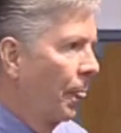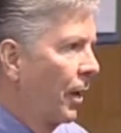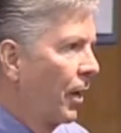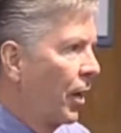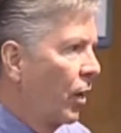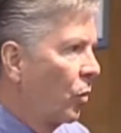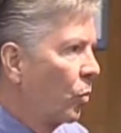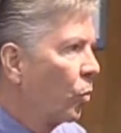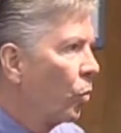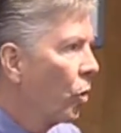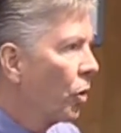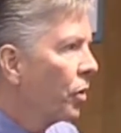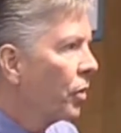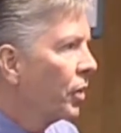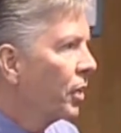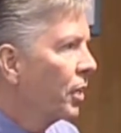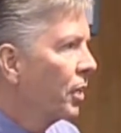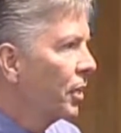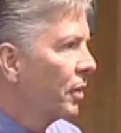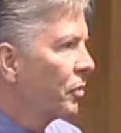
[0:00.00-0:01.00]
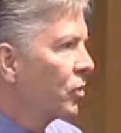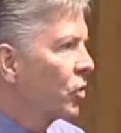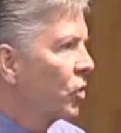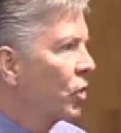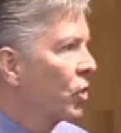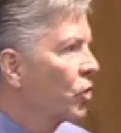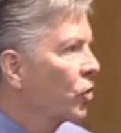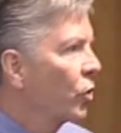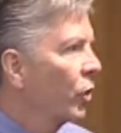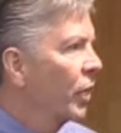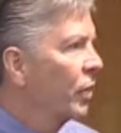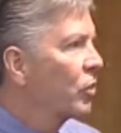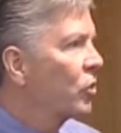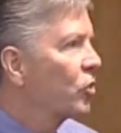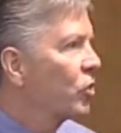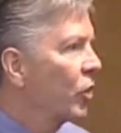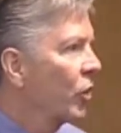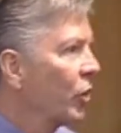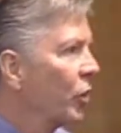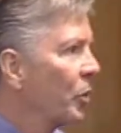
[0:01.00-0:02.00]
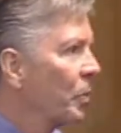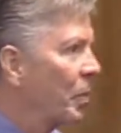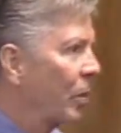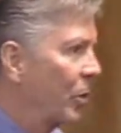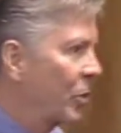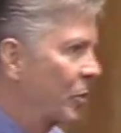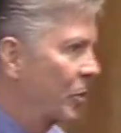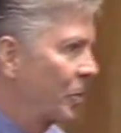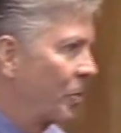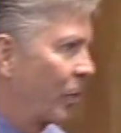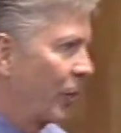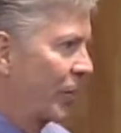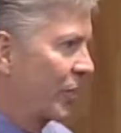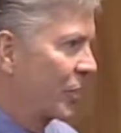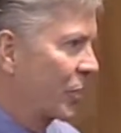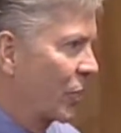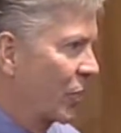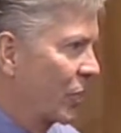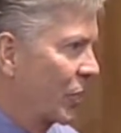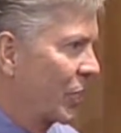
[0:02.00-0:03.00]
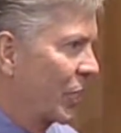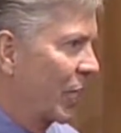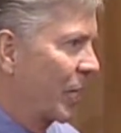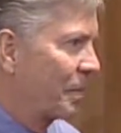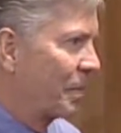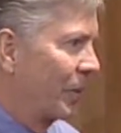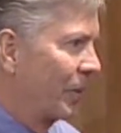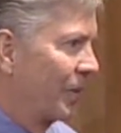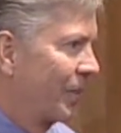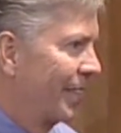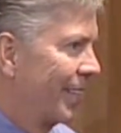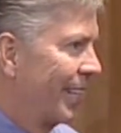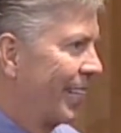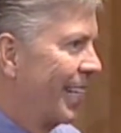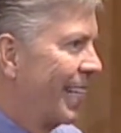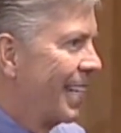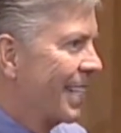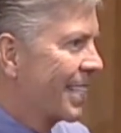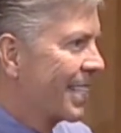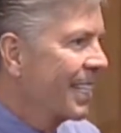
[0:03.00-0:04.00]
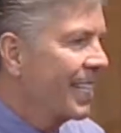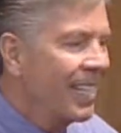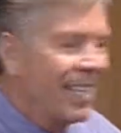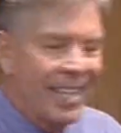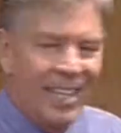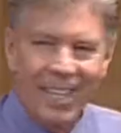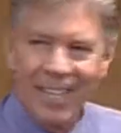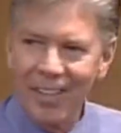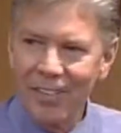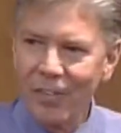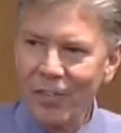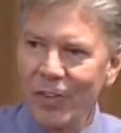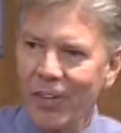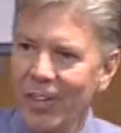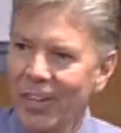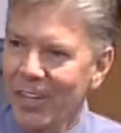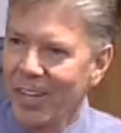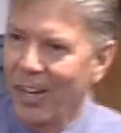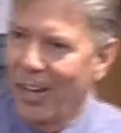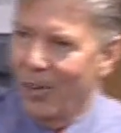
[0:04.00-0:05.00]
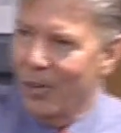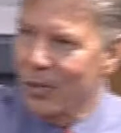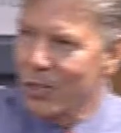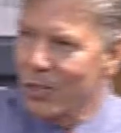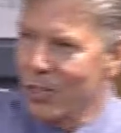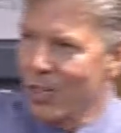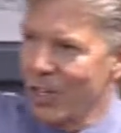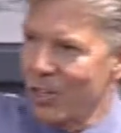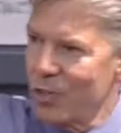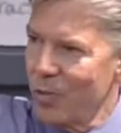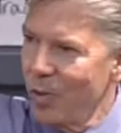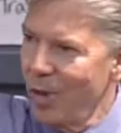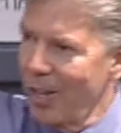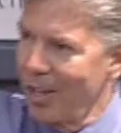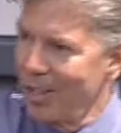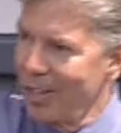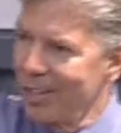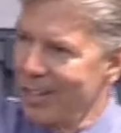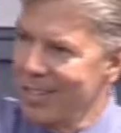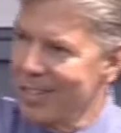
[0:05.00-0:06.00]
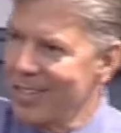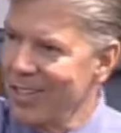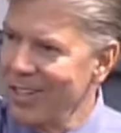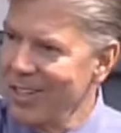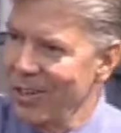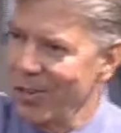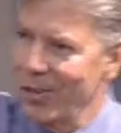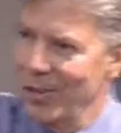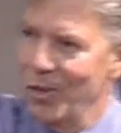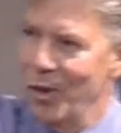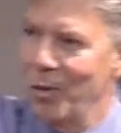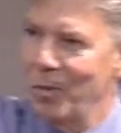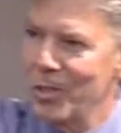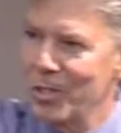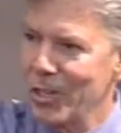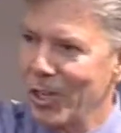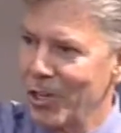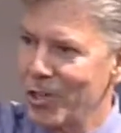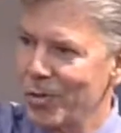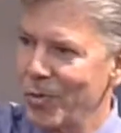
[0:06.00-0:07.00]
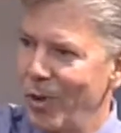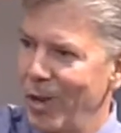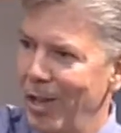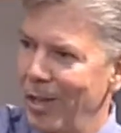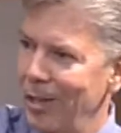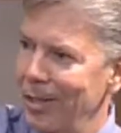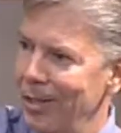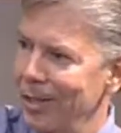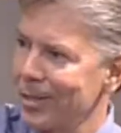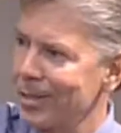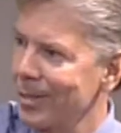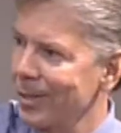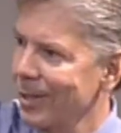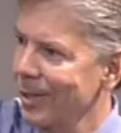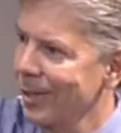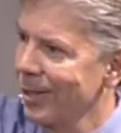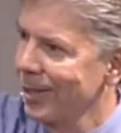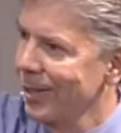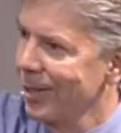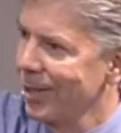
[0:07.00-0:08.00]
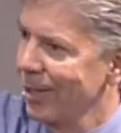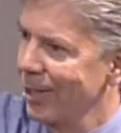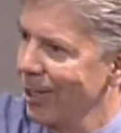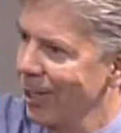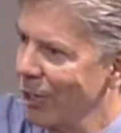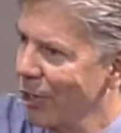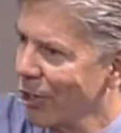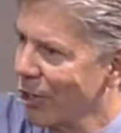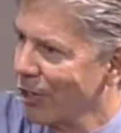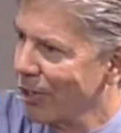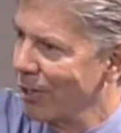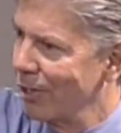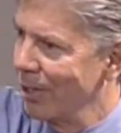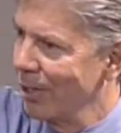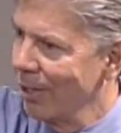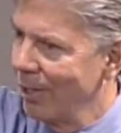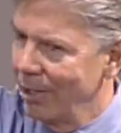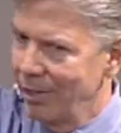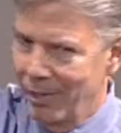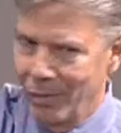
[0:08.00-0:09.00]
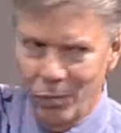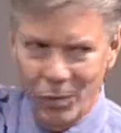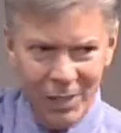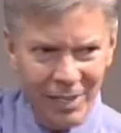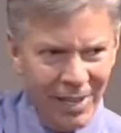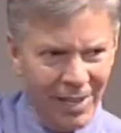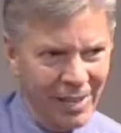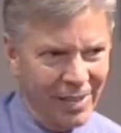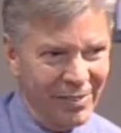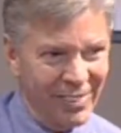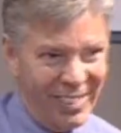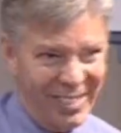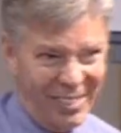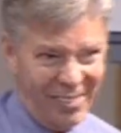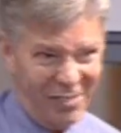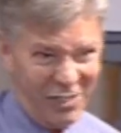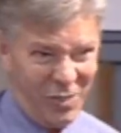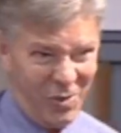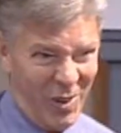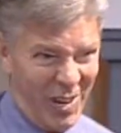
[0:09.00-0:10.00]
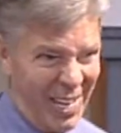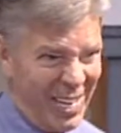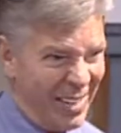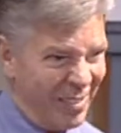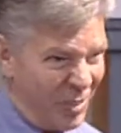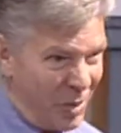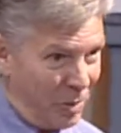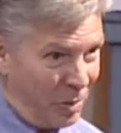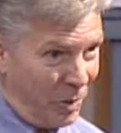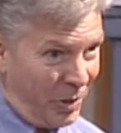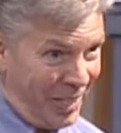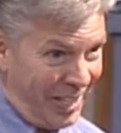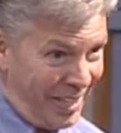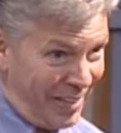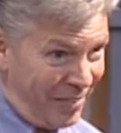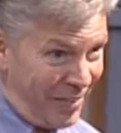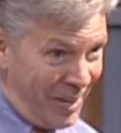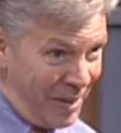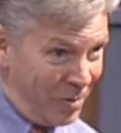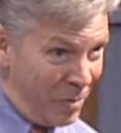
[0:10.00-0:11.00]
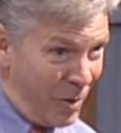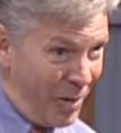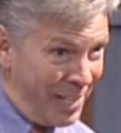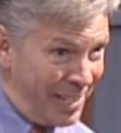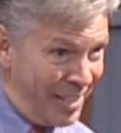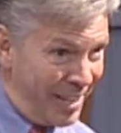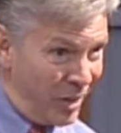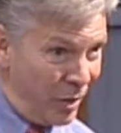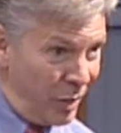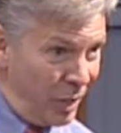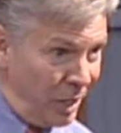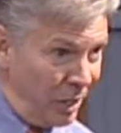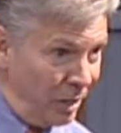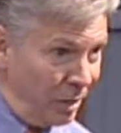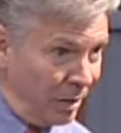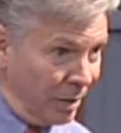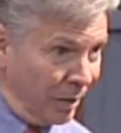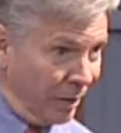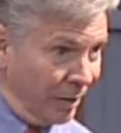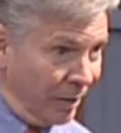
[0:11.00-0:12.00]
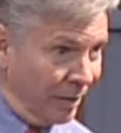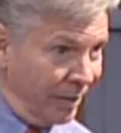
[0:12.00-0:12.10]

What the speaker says: And what are the gifts that a transgender person brings to the table? See, if heterosexuality is here and homosexuality is here, then what kind of a gift do I have to bring if I'm way down here?